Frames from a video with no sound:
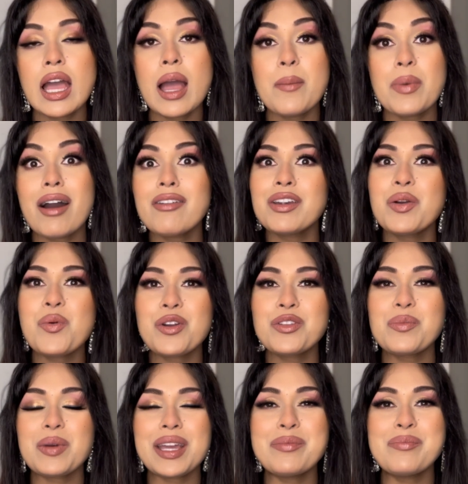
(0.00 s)
But I think one of
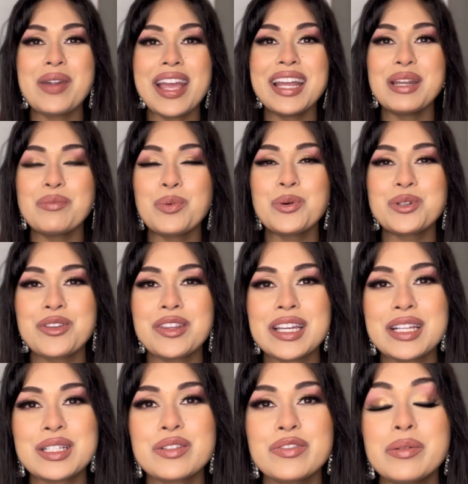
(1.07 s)
the main important
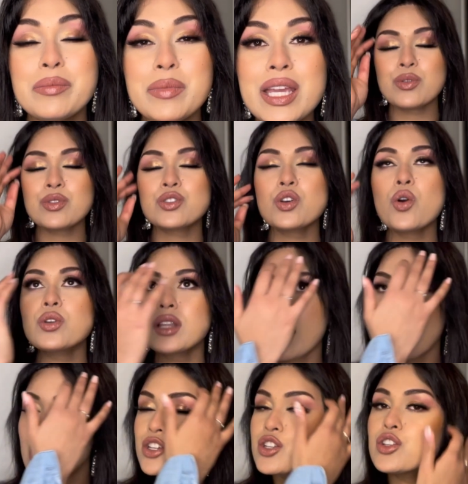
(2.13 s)
things for me, I was told
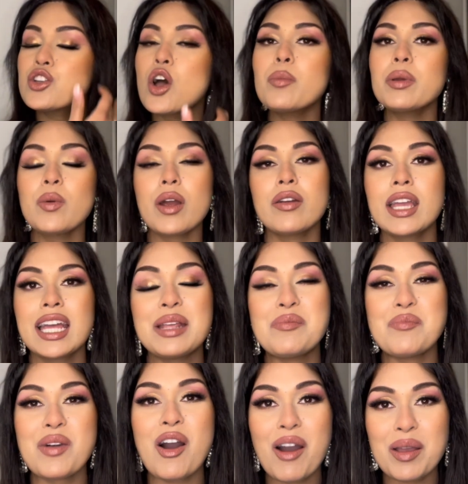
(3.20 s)
should not be wearing any
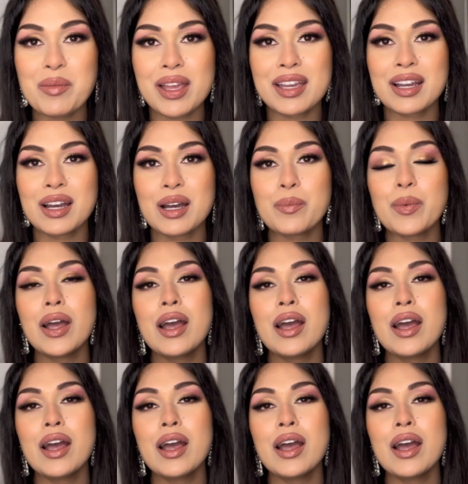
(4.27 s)
eye makeup